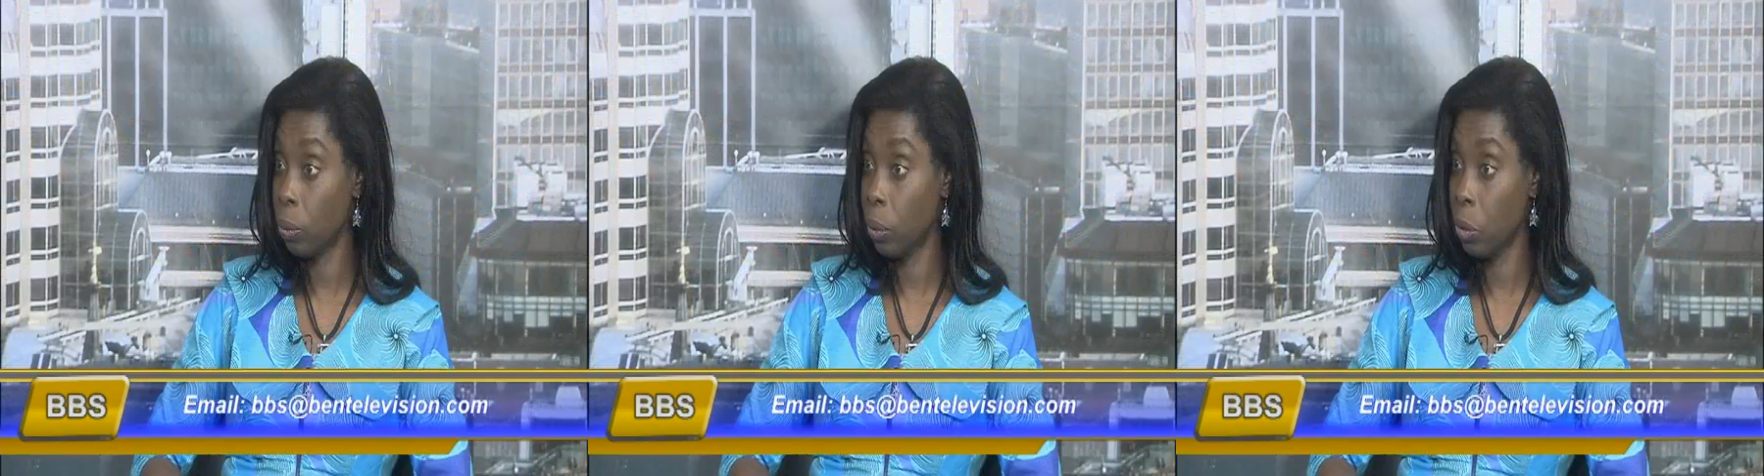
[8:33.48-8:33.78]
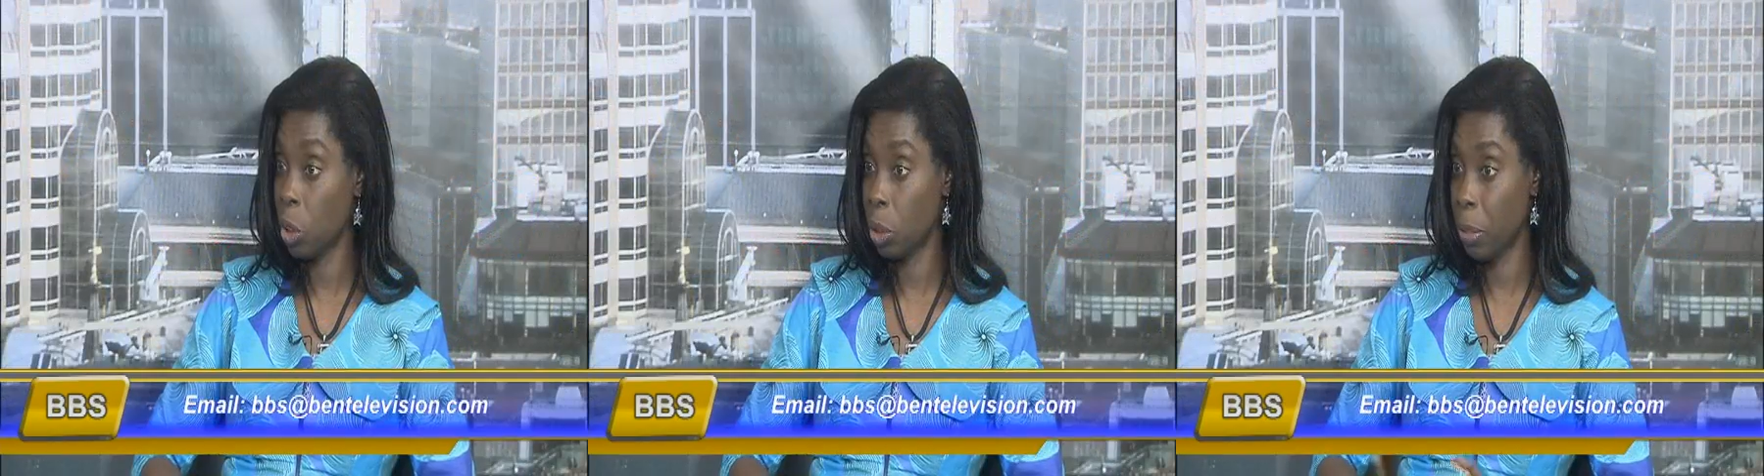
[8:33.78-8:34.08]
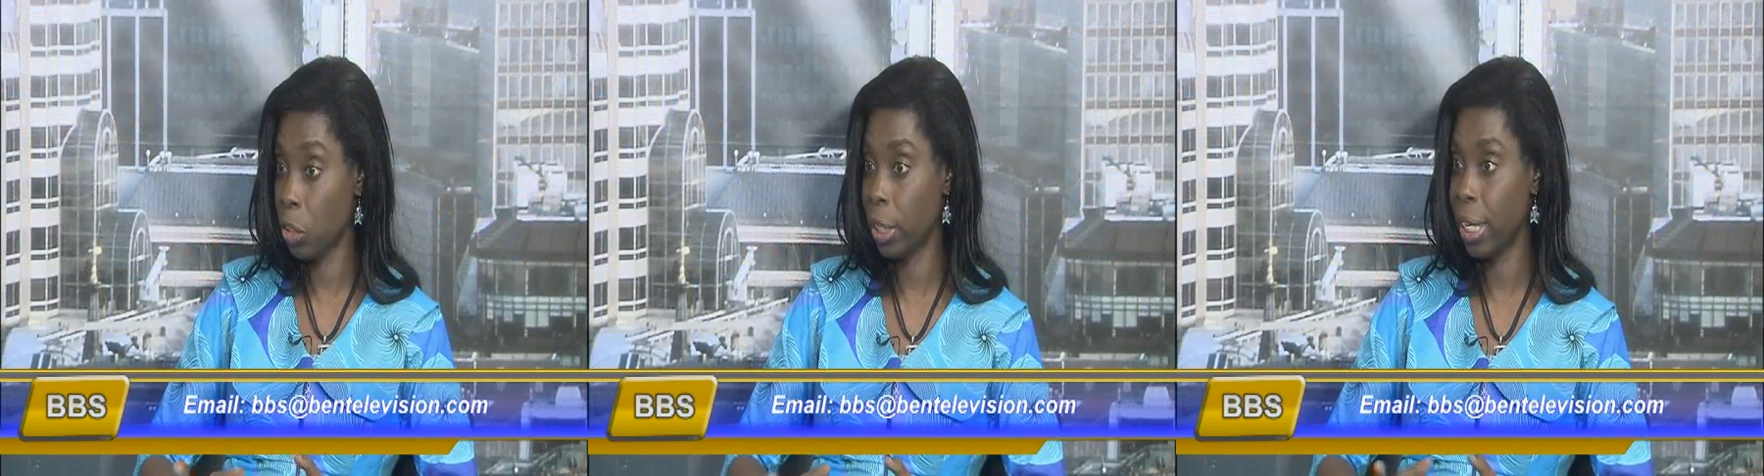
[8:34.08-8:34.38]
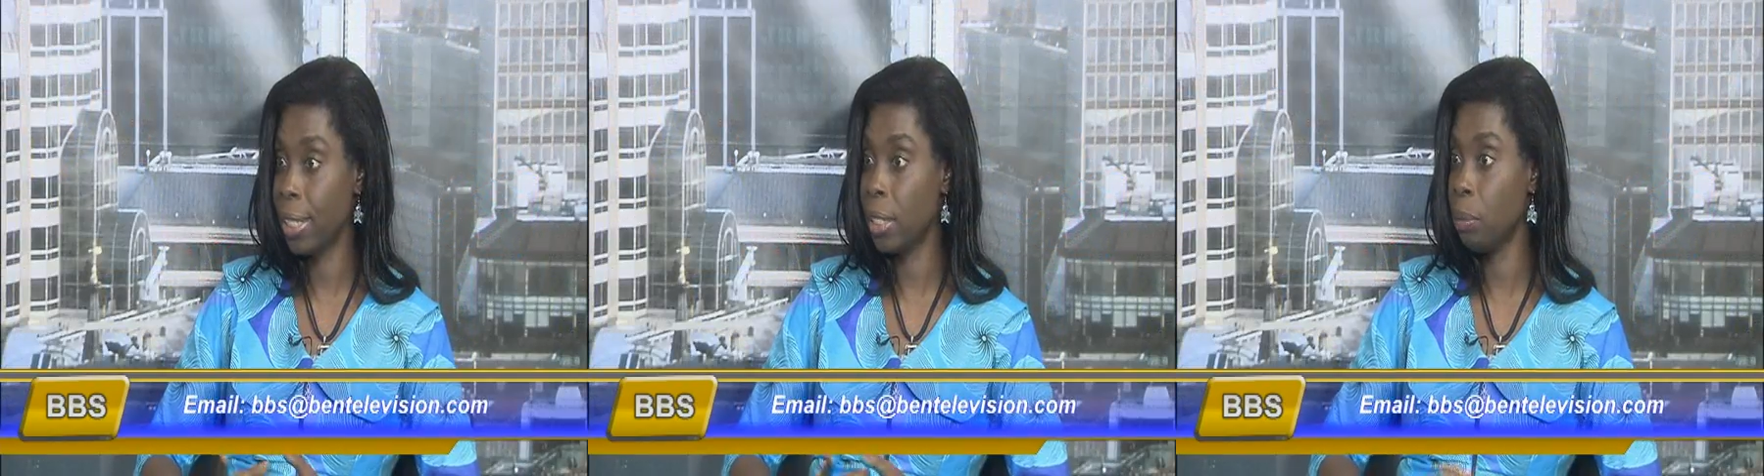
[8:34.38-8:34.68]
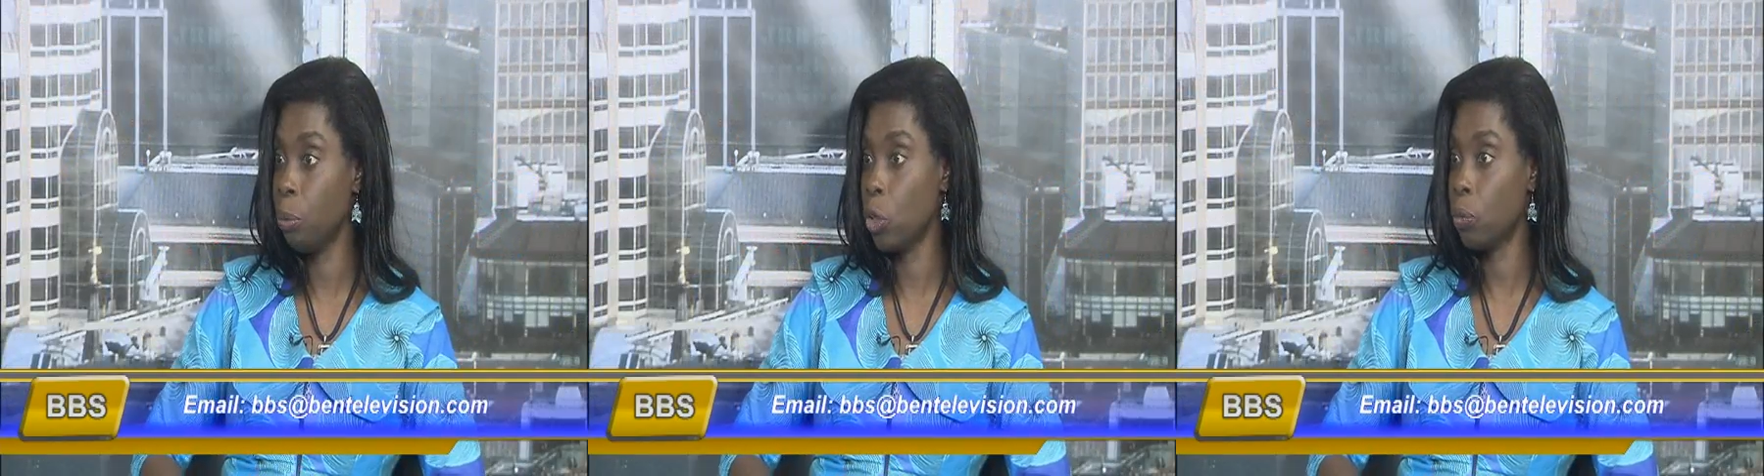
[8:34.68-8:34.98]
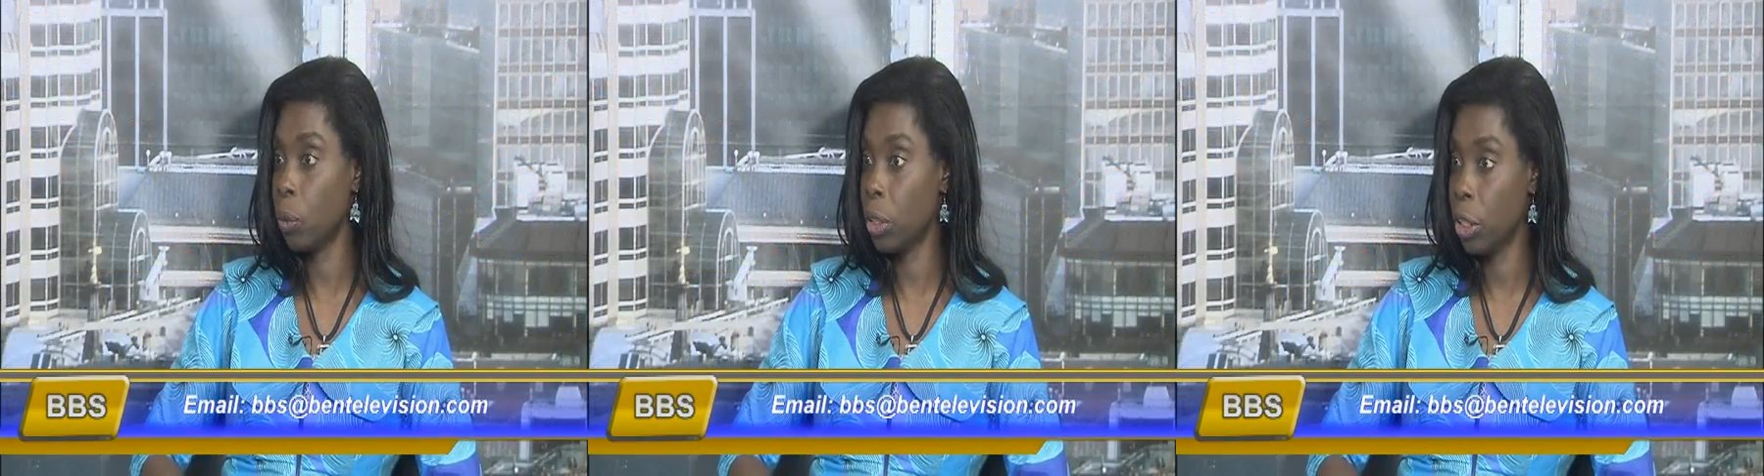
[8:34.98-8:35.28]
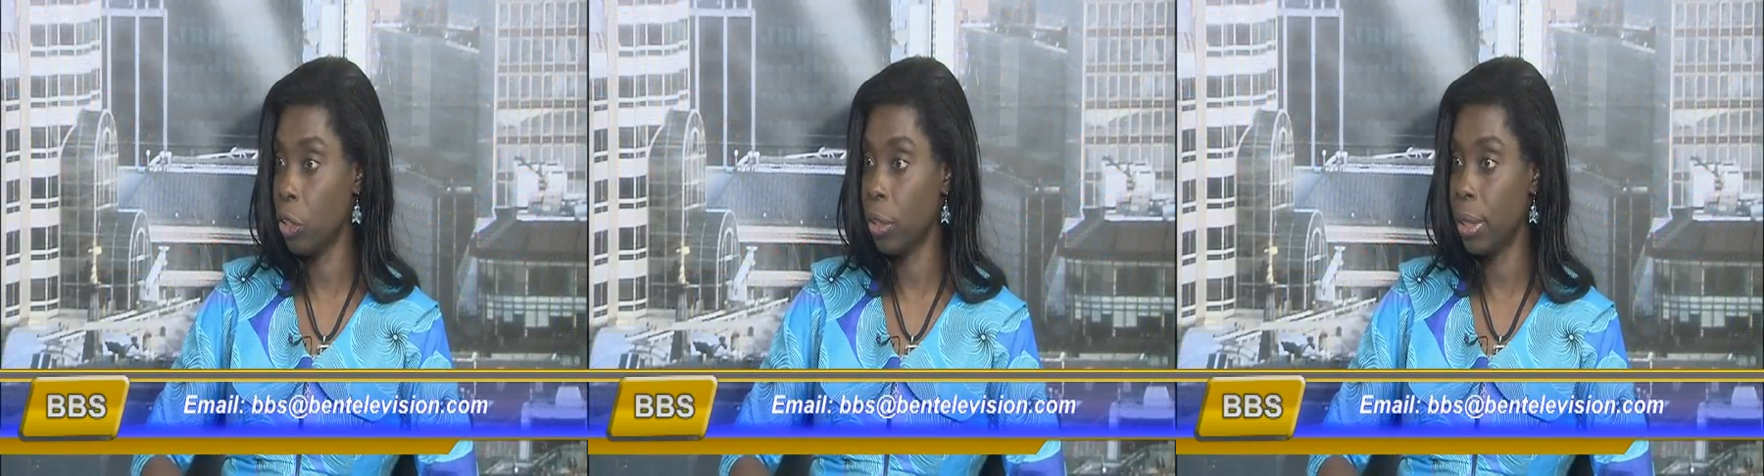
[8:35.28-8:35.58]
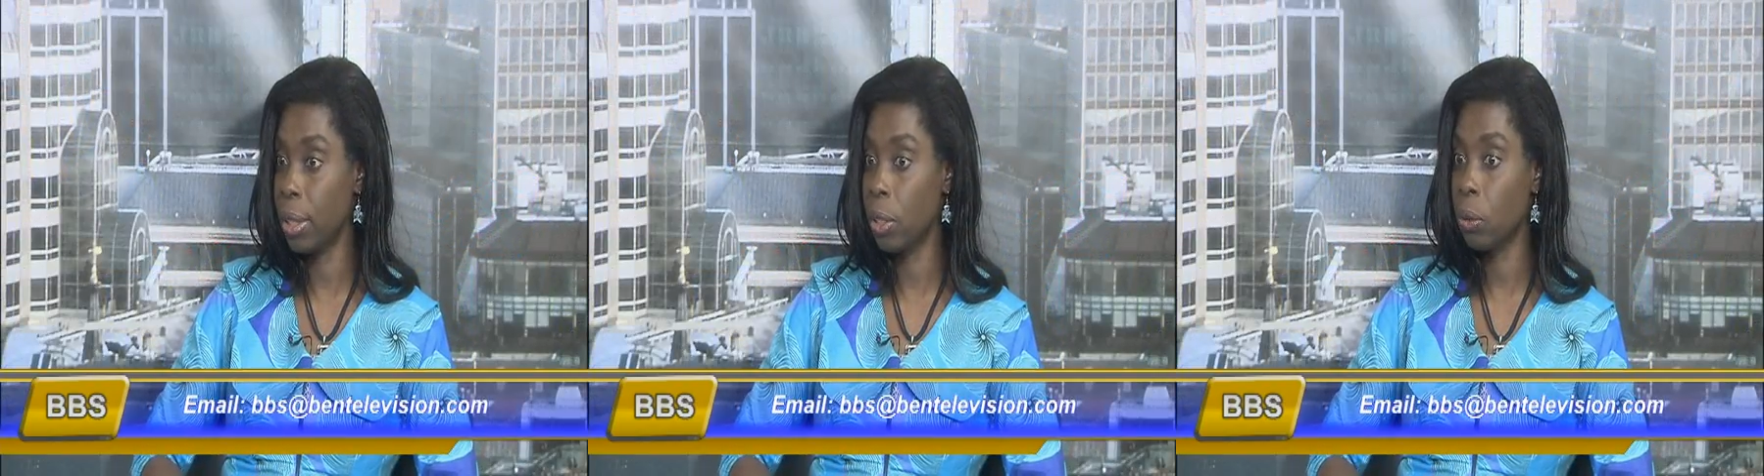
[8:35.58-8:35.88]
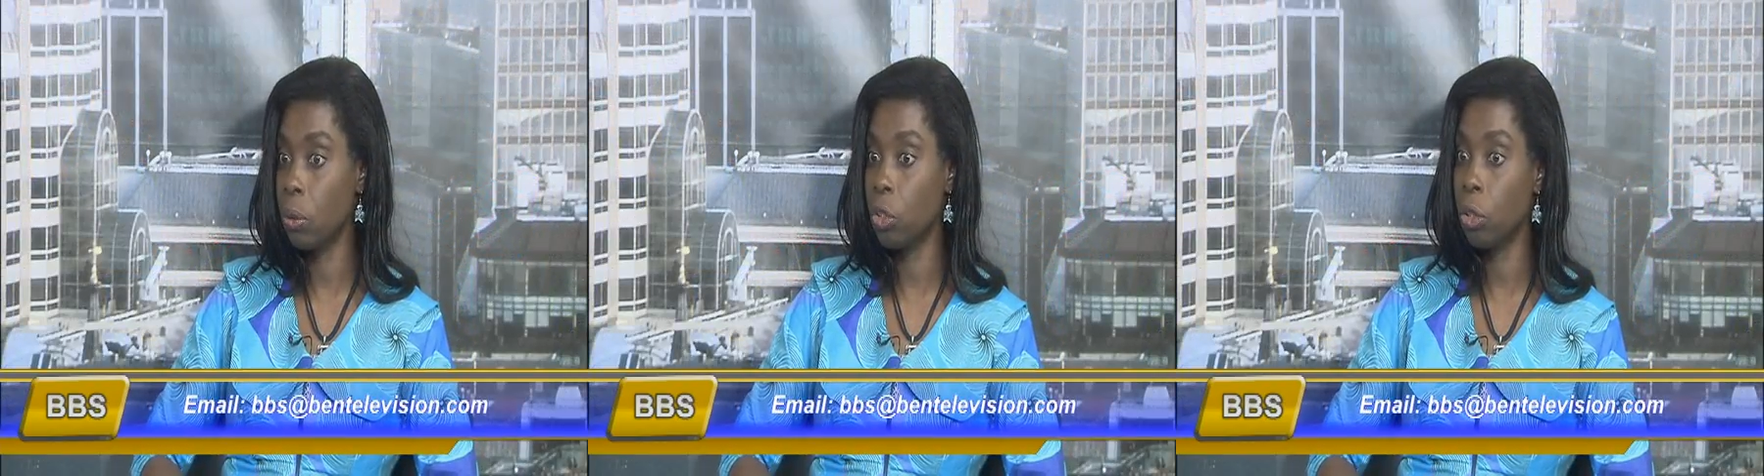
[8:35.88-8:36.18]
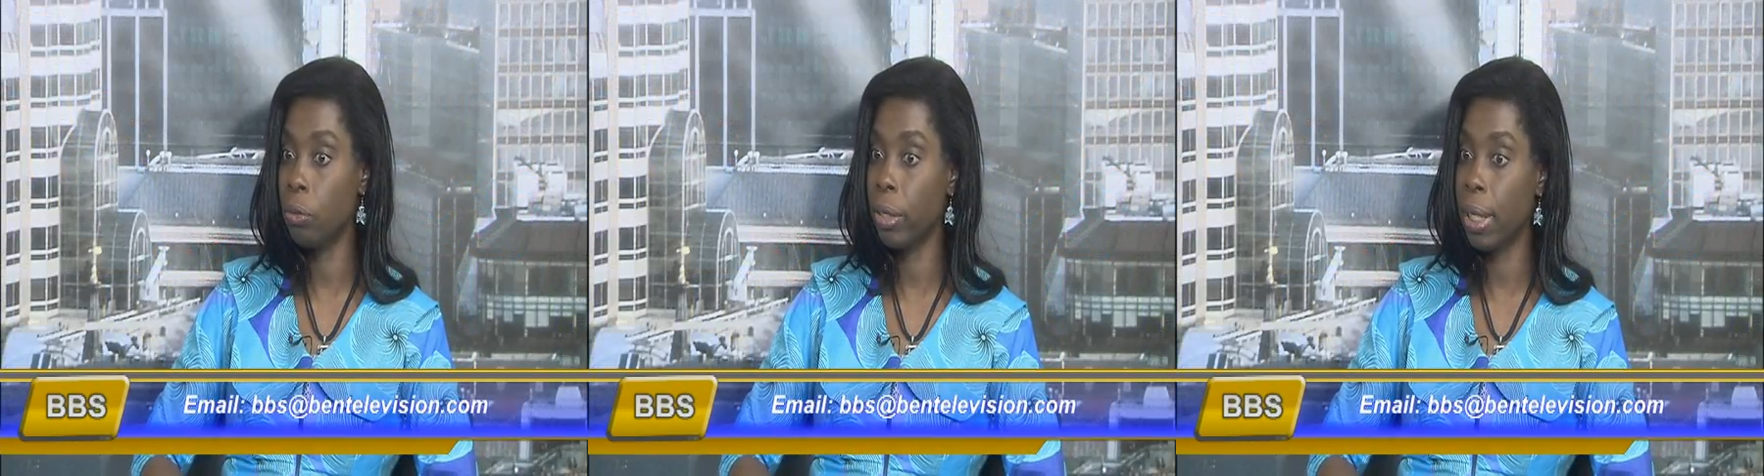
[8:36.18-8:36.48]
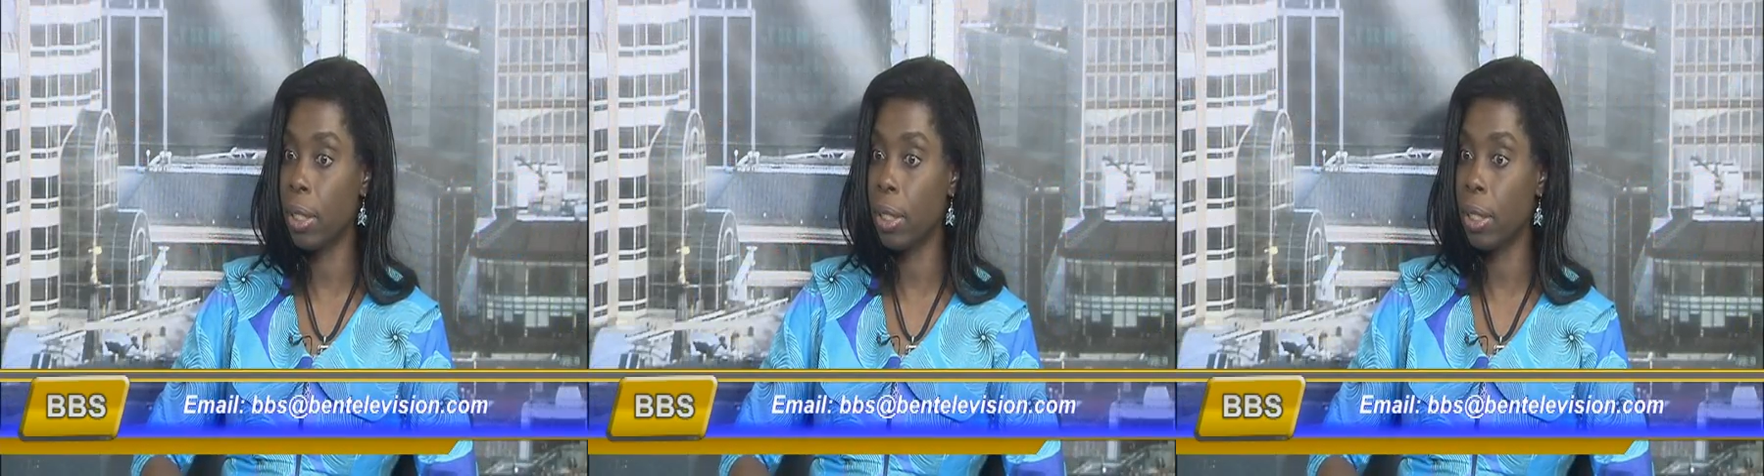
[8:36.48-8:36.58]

-hmm. which specializes in books for teachers and school children.